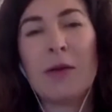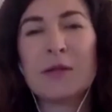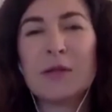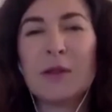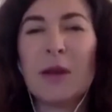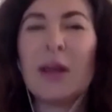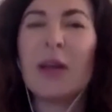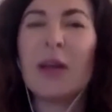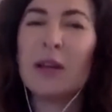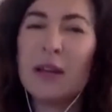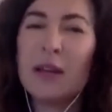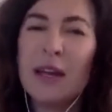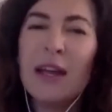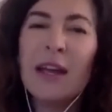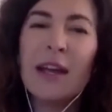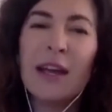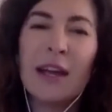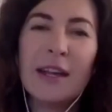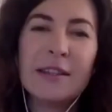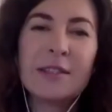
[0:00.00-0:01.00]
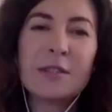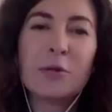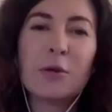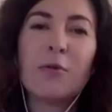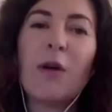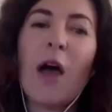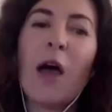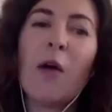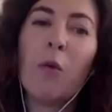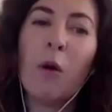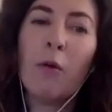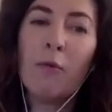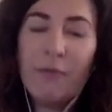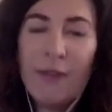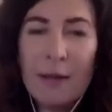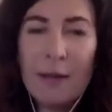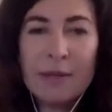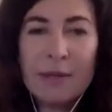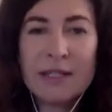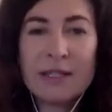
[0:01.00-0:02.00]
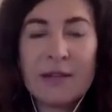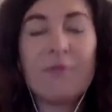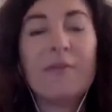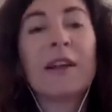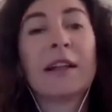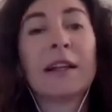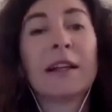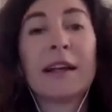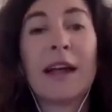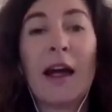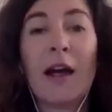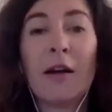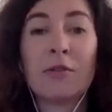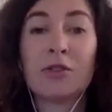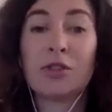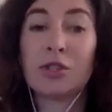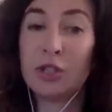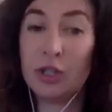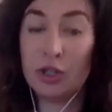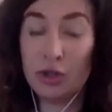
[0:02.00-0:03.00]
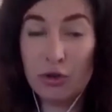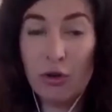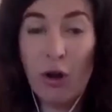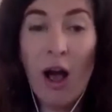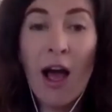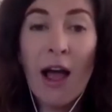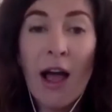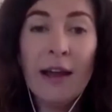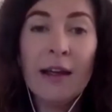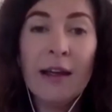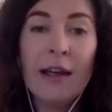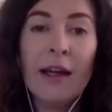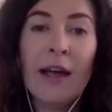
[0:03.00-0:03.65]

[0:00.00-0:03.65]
So it's sort of, I want families to feel encouraged to try,